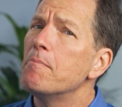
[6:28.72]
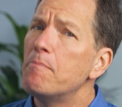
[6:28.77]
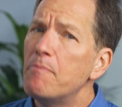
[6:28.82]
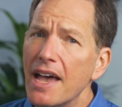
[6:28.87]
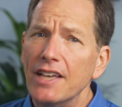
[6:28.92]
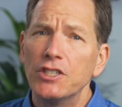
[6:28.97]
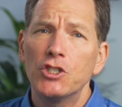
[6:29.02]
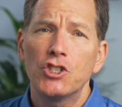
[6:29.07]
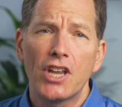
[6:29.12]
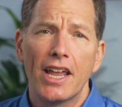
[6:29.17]

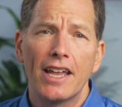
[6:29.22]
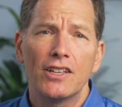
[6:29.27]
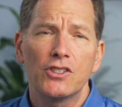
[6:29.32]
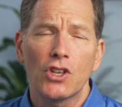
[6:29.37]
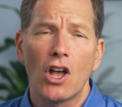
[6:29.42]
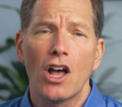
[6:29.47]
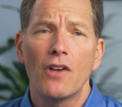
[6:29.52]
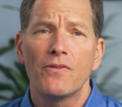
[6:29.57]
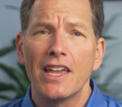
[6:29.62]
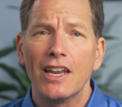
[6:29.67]
best chance
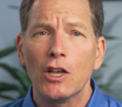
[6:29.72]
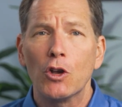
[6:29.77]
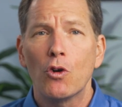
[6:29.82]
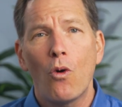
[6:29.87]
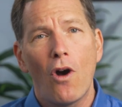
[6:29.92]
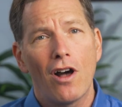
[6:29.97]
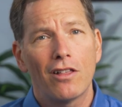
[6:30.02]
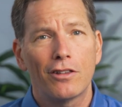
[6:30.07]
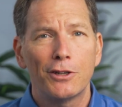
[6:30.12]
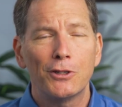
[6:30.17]
of getting
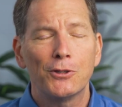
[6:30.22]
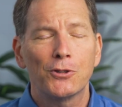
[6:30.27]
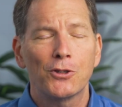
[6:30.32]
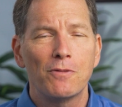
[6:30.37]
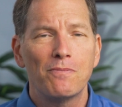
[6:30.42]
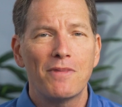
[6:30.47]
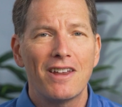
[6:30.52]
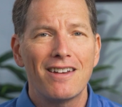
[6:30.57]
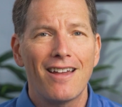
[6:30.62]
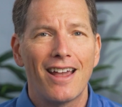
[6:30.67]
quality
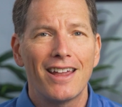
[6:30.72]
sleep at